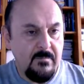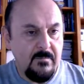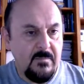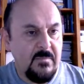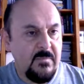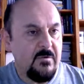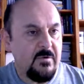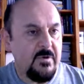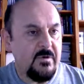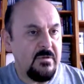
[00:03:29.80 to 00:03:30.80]
Okay,
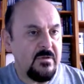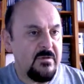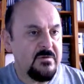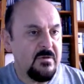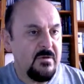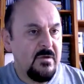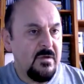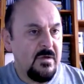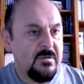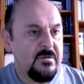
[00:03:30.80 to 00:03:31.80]
like this.
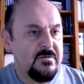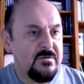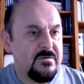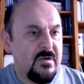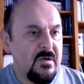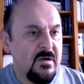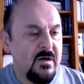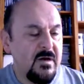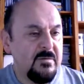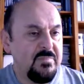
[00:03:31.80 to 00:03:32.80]
This is
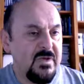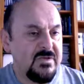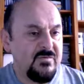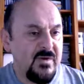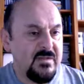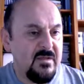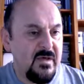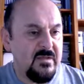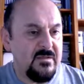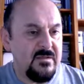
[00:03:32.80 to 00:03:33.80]
I plus 1,
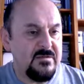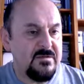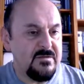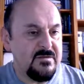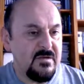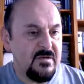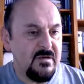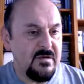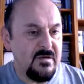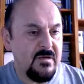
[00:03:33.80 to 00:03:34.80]
and this is
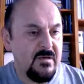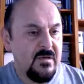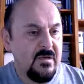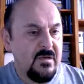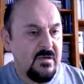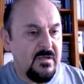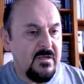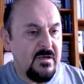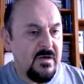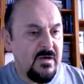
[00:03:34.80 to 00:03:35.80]

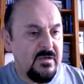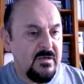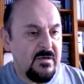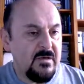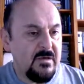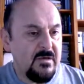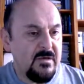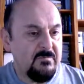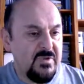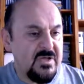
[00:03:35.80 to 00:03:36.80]
I
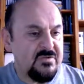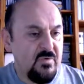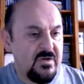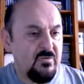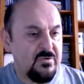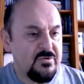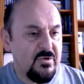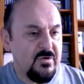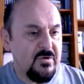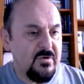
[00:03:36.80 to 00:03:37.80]
plus 1
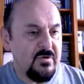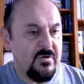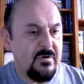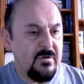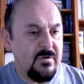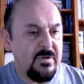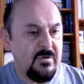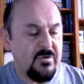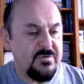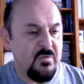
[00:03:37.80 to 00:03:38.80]
also
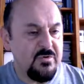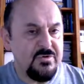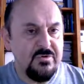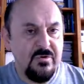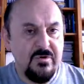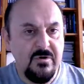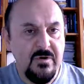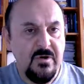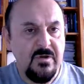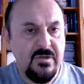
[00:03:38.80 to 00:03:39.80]
corresponds to
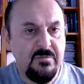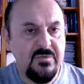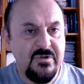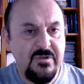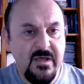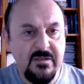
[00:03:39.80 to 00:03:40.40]
number 10.